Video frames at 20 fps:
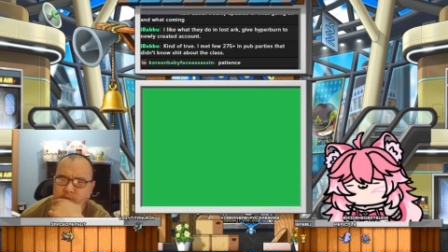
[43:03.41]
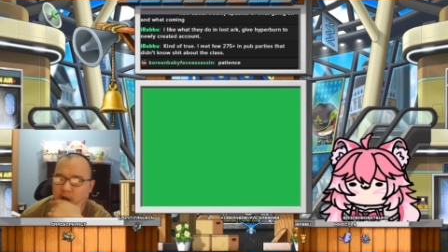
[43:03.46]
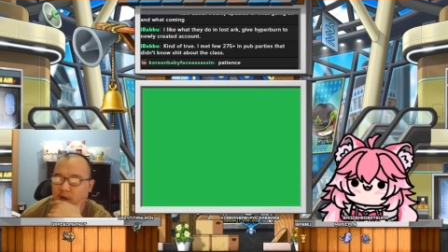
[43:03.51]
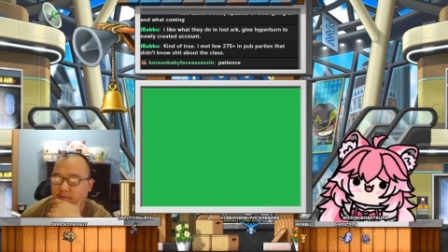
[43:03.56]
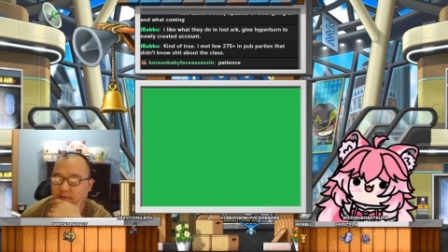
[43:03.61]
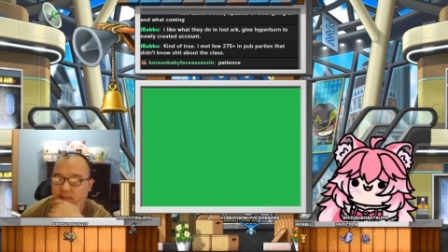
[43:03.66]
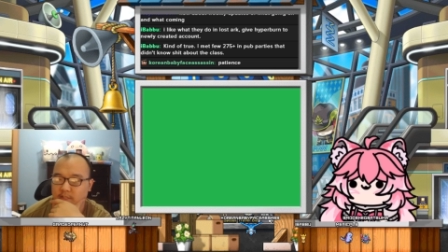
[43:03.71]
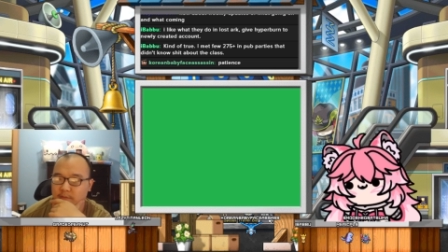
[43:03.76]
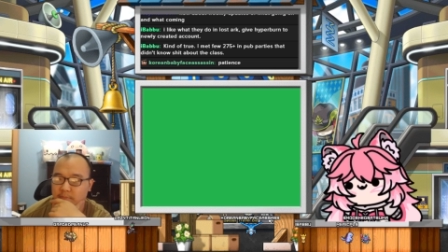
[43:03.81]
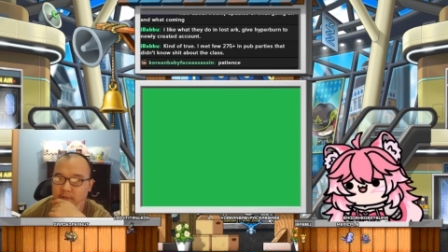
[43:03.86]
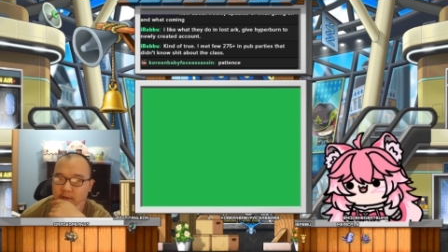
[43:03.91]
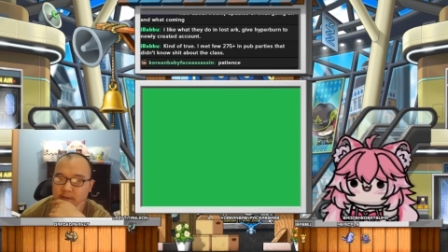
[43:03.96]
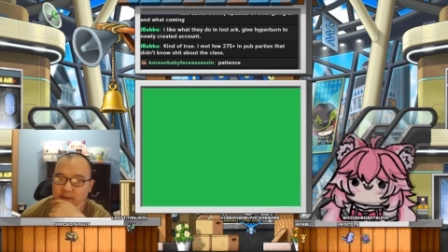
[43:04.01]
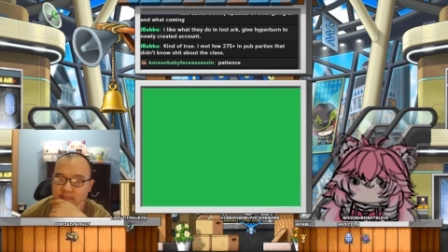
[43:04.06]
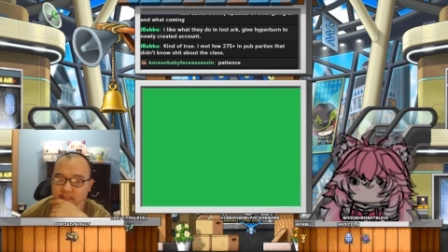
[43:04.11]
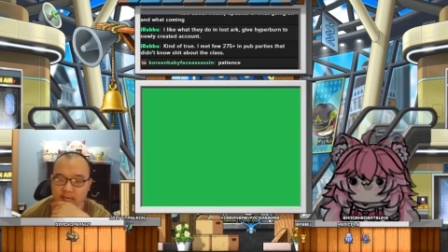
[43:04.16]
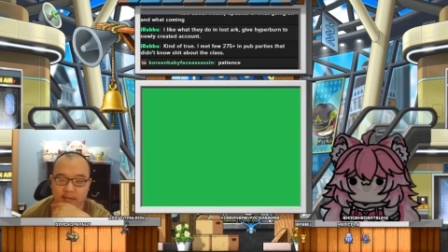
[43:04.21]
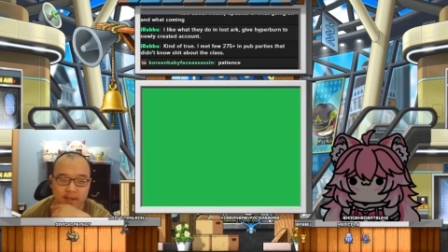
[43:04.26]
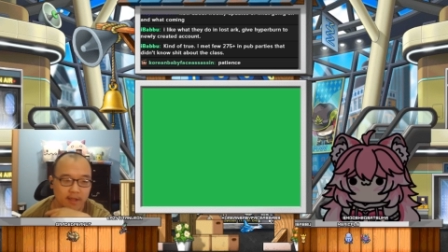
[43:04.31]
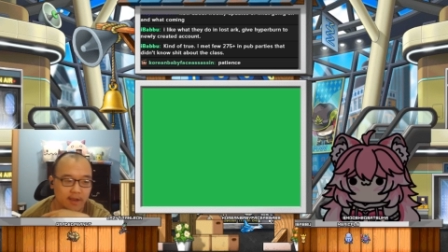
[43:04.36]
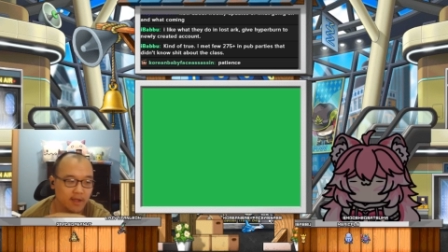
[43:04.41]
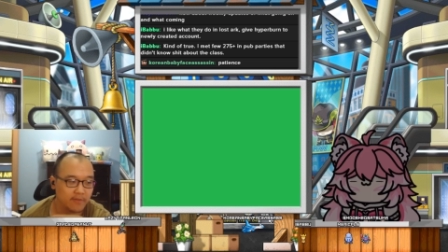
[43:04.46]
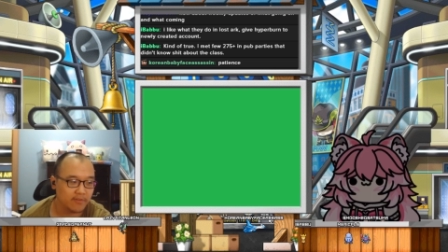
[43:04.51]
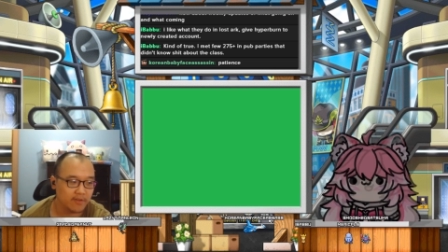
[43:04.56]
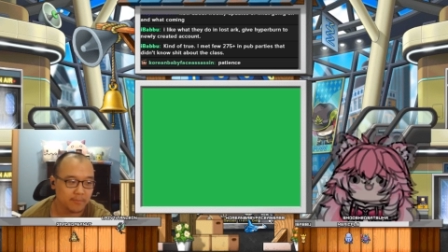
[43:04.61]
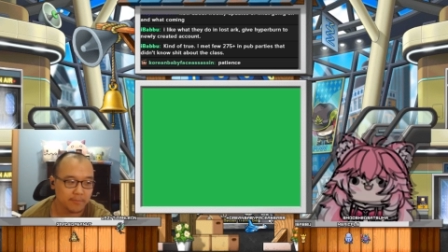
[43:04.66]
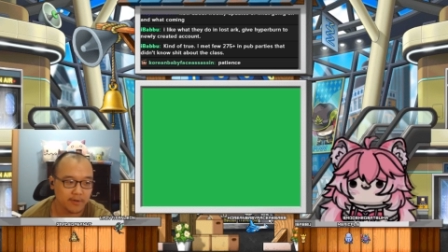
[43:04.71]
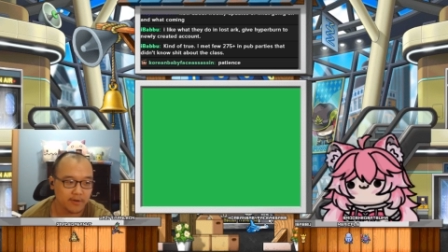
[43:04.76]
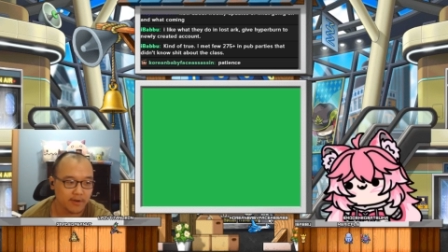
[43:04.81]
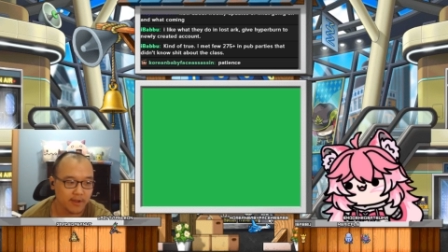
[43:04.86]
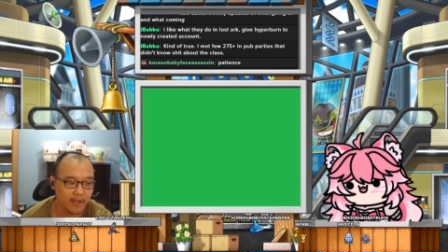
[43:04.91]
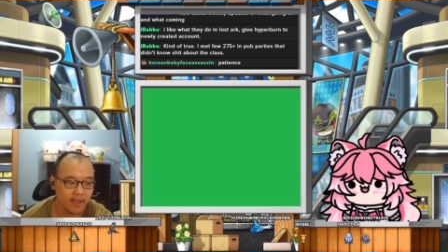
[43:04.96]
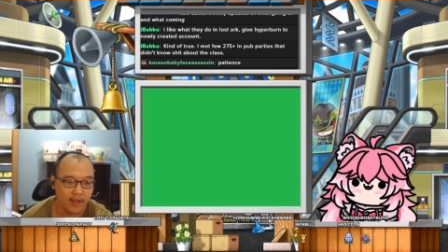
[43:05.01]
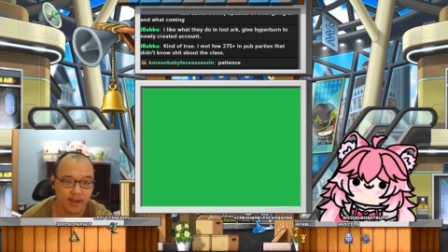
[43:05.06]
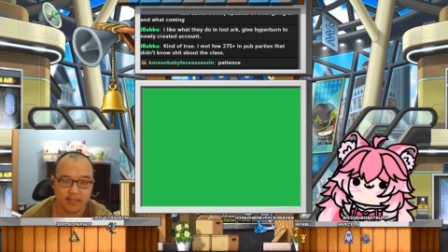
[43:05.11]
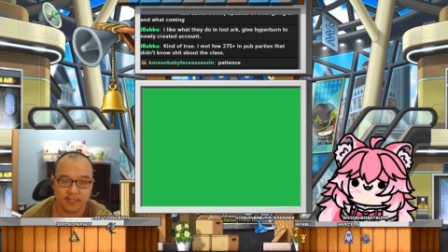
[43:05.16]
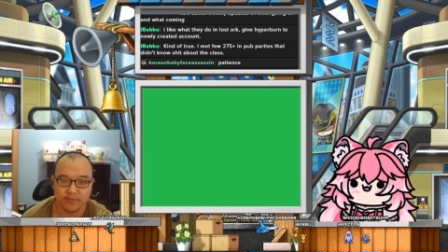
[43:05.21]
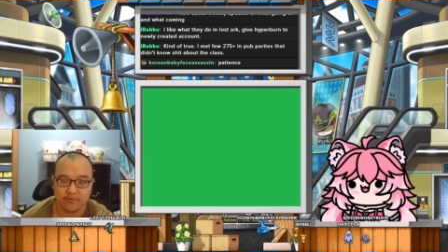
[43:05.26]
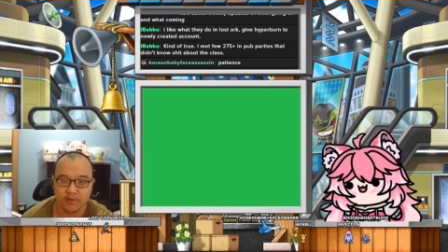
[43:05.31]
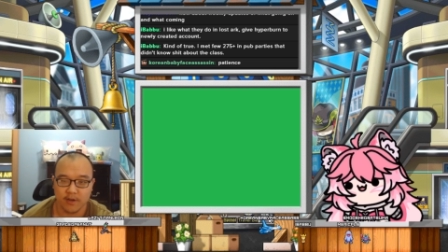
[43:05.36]
I haven't actually played it because I didn't have a computer that I could
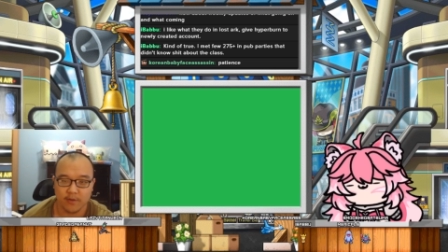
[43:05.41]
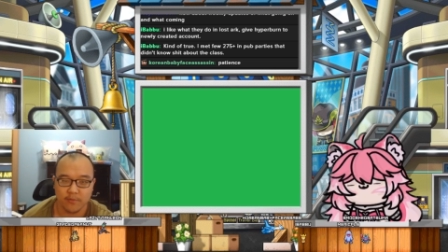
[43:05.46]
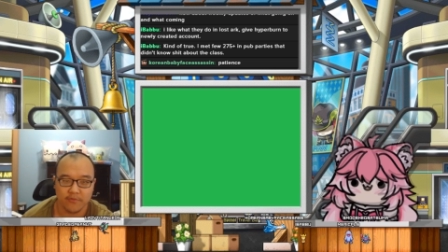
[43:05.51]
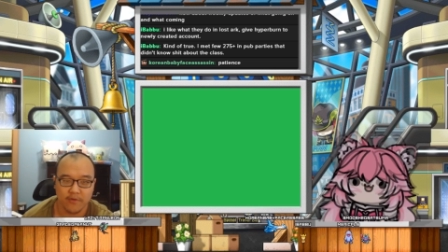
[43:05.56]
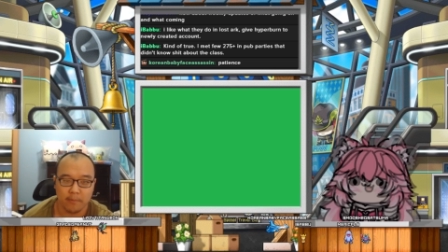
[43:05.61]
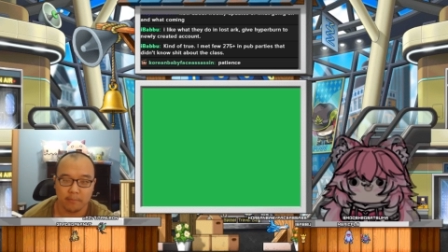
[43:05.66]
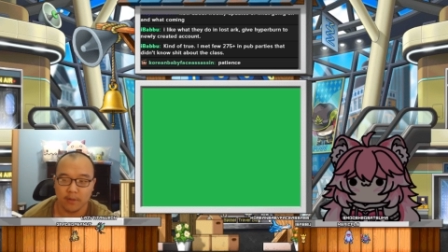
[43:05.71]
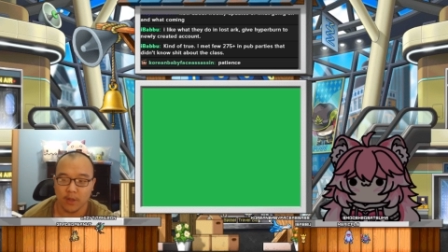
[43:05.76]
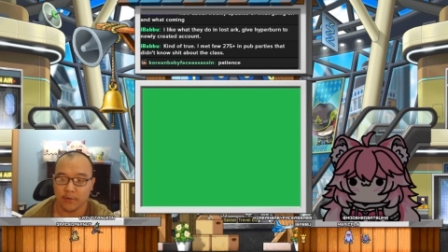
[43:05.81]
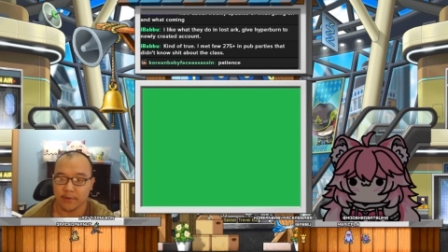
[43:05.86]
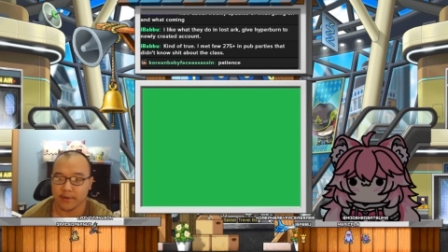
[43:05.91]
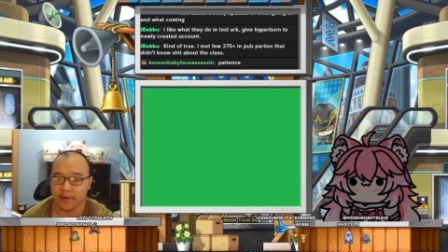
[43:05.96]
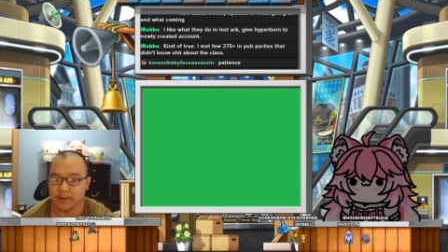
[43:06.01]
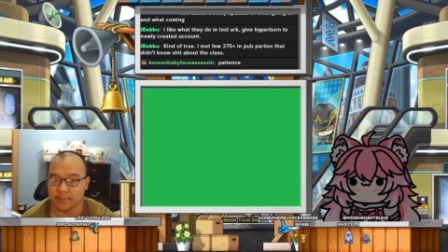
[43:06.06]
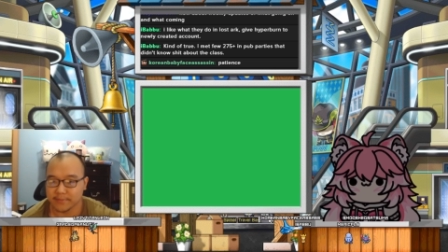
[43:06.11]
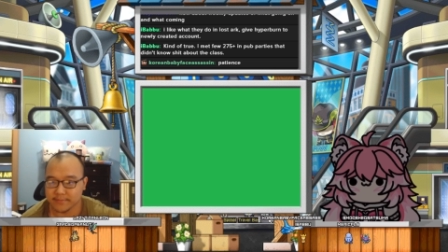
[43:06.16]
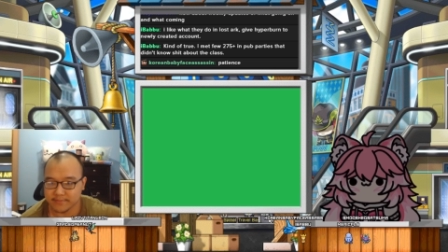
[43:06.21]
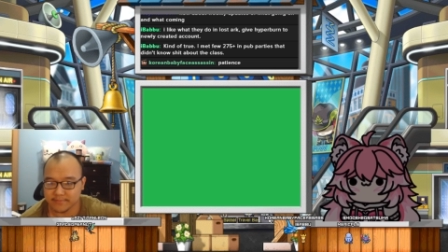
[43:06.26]
actually run it without blowing up.